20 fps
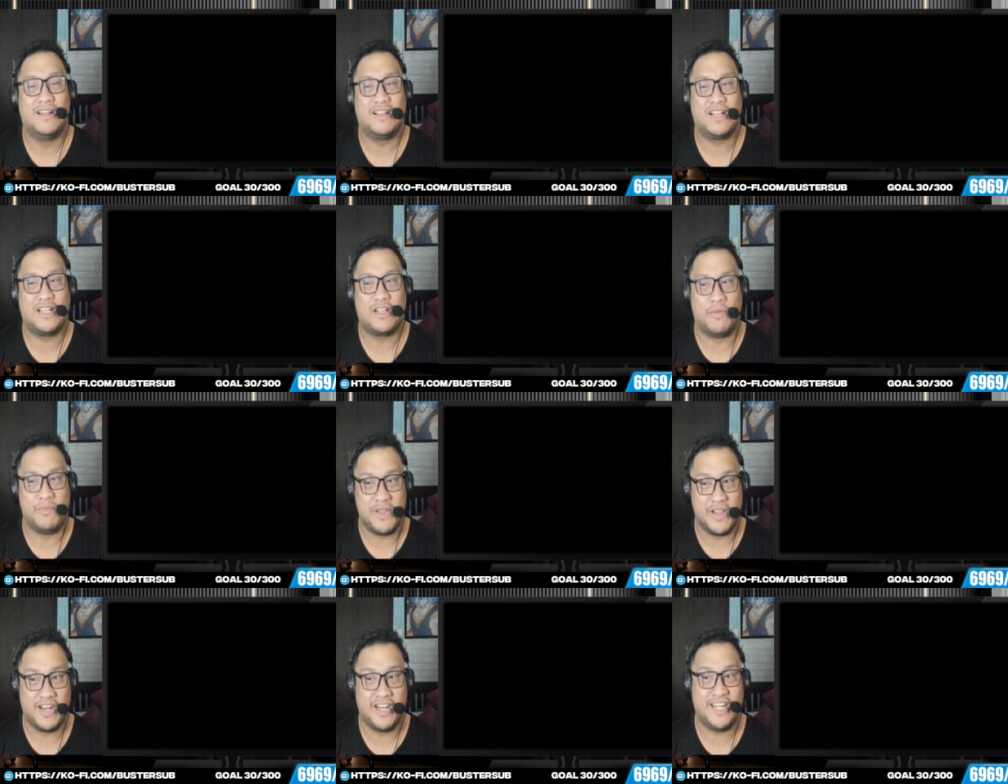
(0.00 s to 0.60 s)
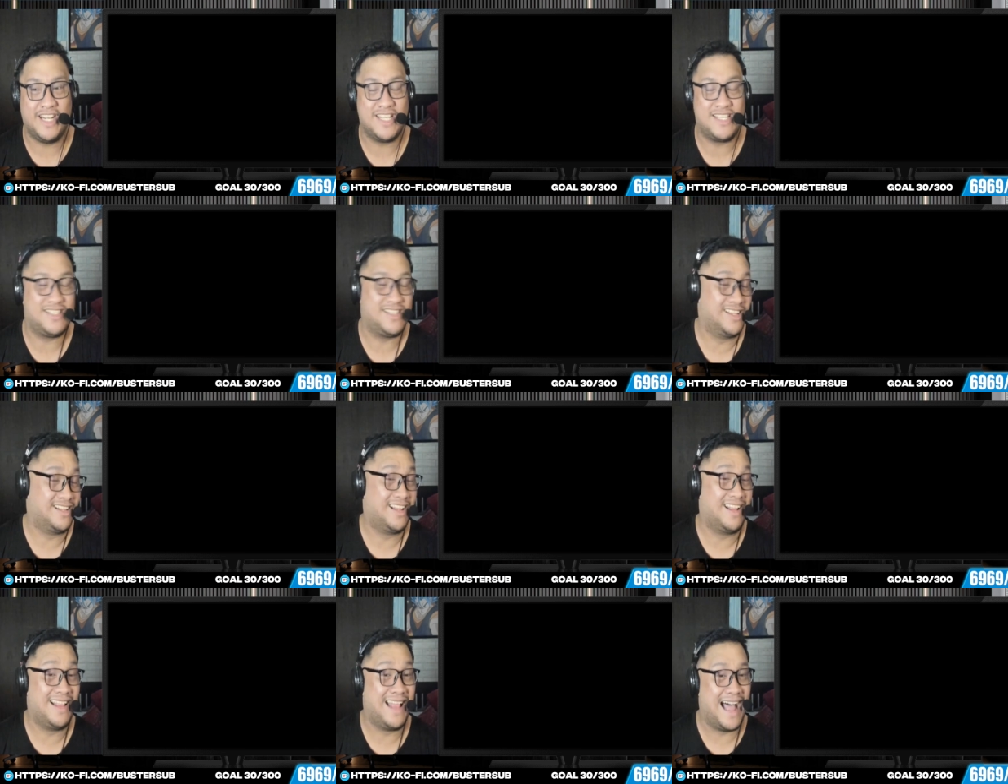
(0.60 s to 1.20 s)
community
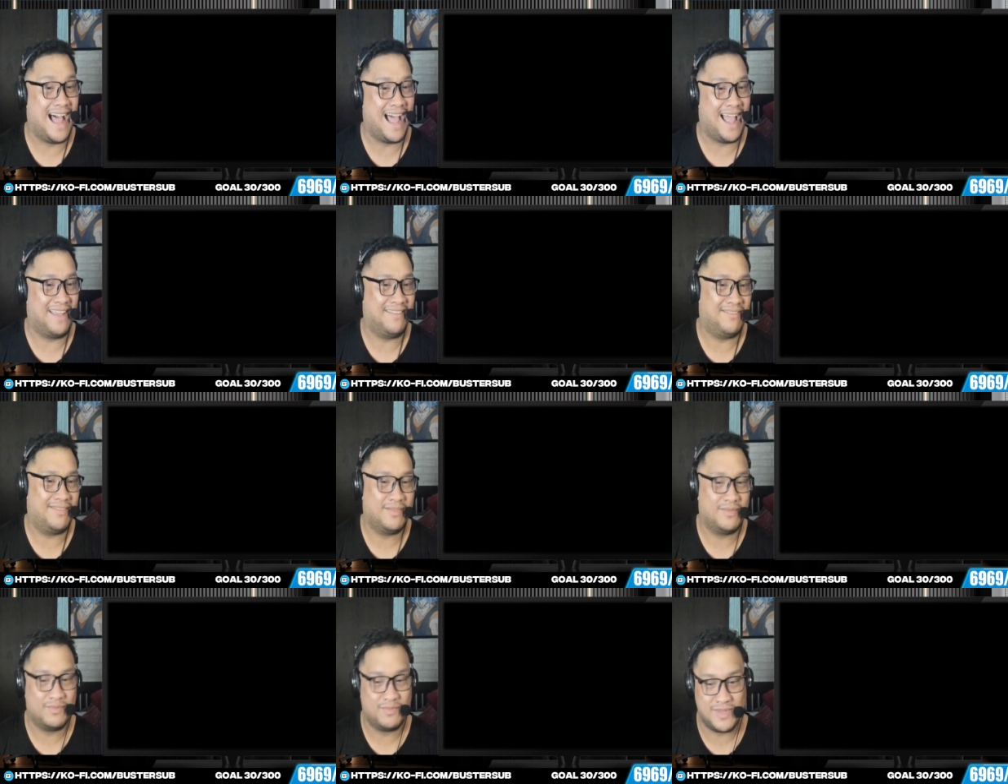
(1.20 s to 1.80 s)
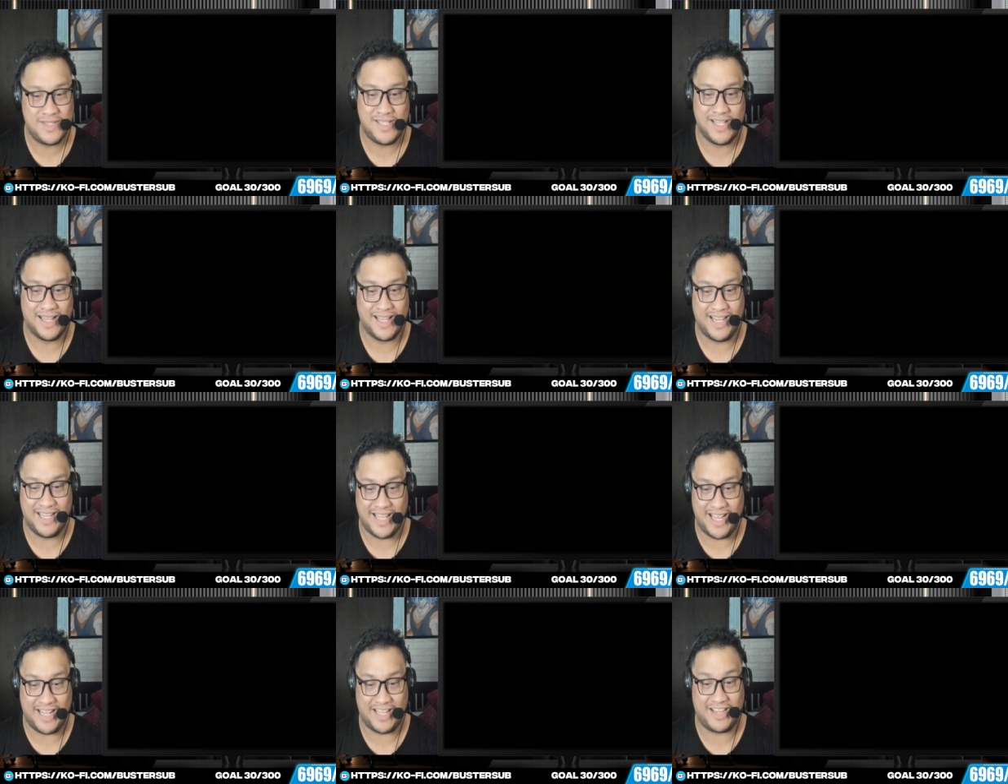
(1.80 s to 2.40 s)
still alive. Still,
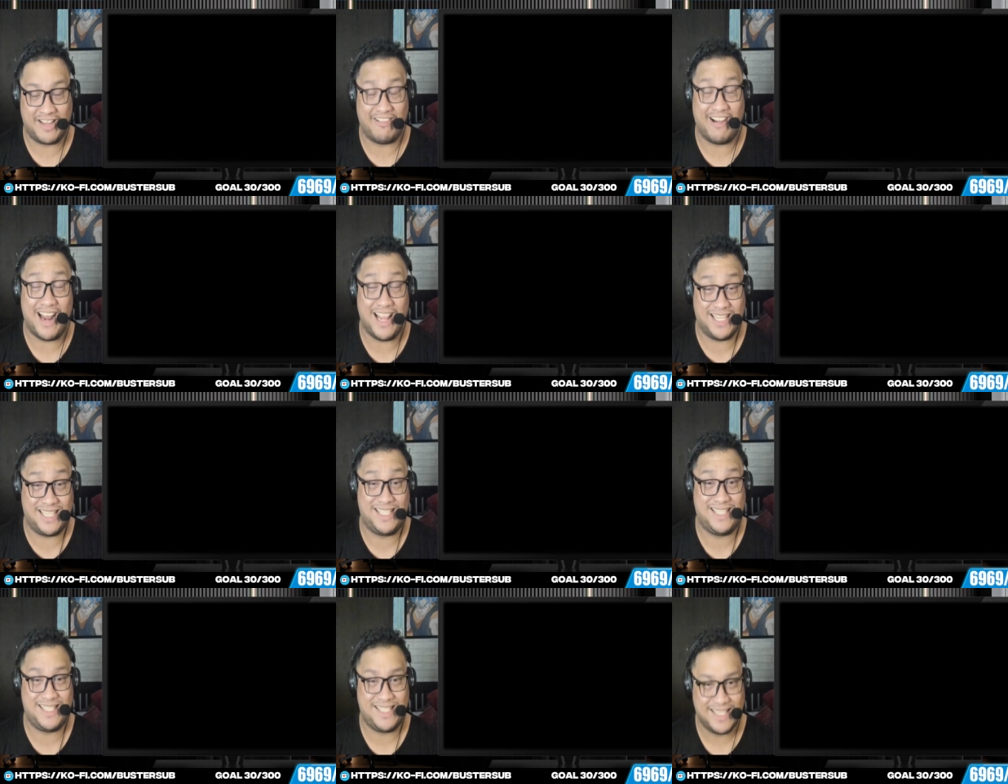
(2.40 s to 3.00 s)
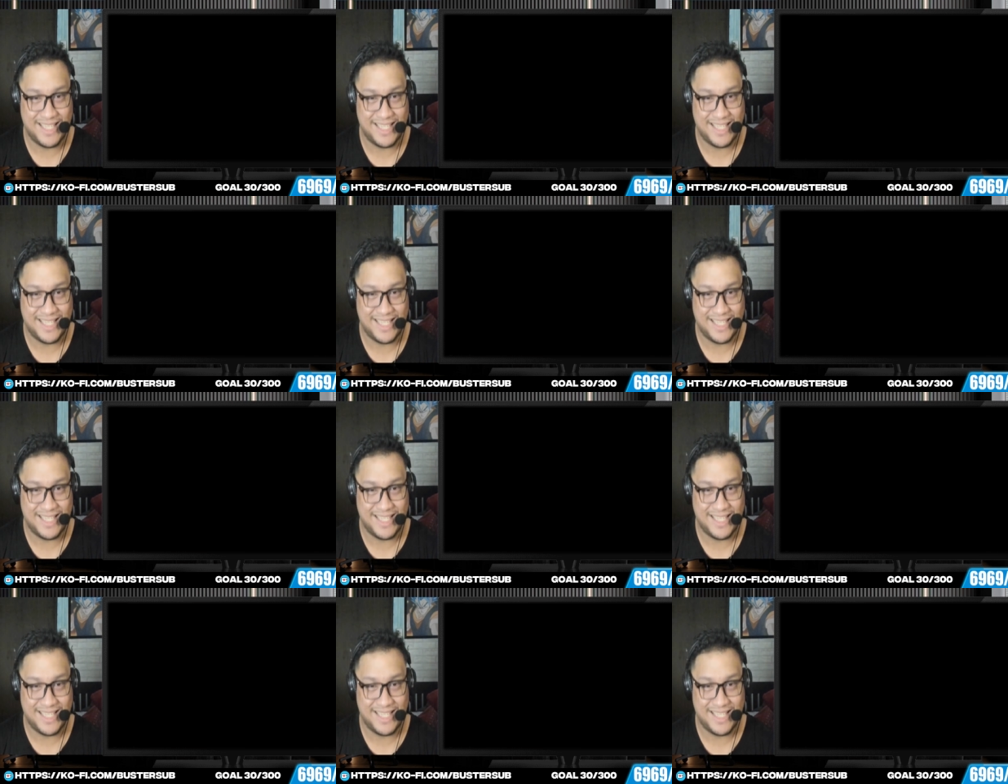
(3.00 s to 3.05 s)
in the dress.